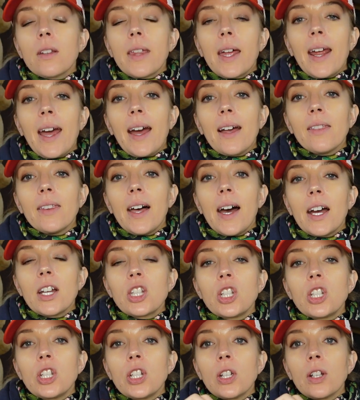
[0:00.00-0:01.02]
that I had
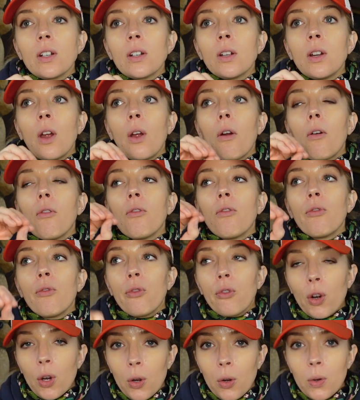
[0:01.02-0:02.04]
last year
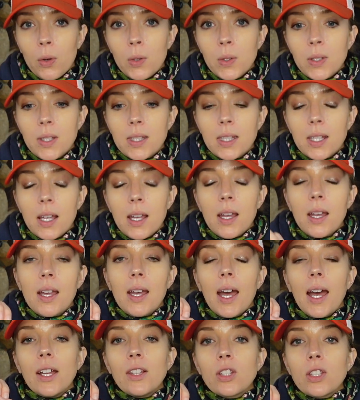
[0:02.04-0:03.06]
froze,
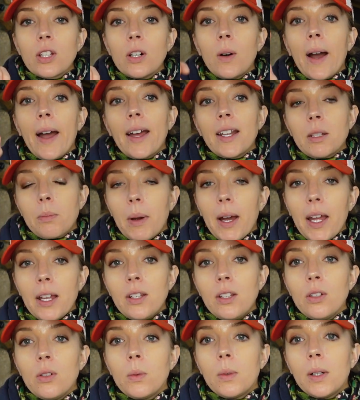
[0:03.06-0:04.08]
and so I had to buy a
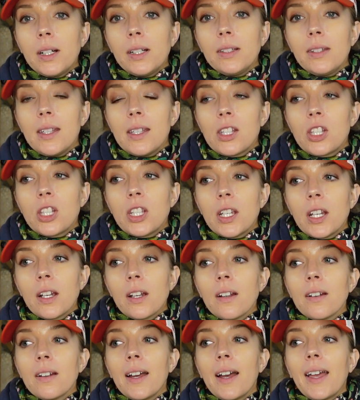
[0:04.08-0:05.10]
new one this
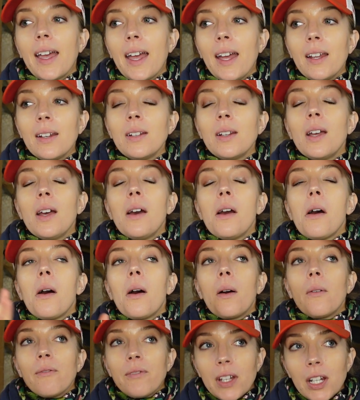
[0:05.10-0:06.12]
year. Again,
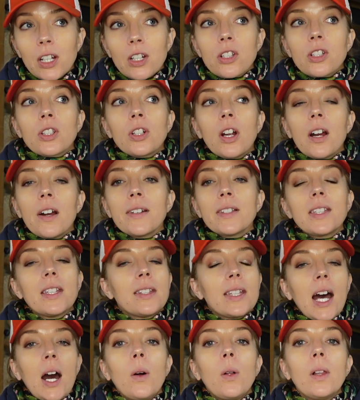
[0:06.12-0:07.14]
fingers crossed that
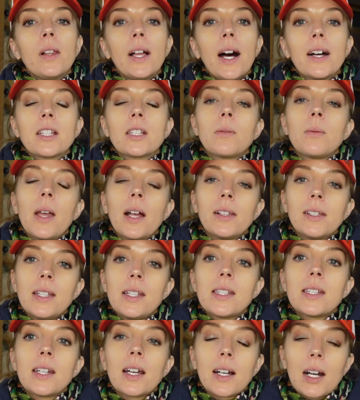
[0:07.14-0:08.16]
that will last me at
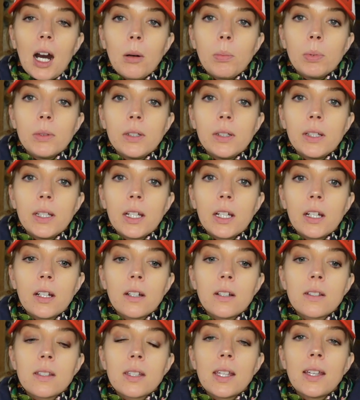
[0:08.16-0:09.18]
least a couple of
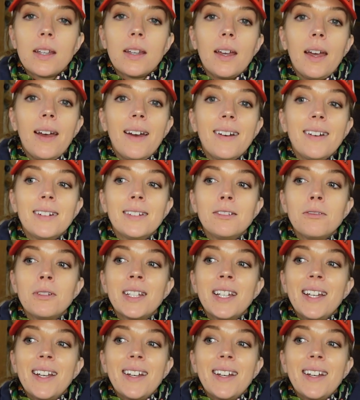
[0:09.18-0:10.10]
years, and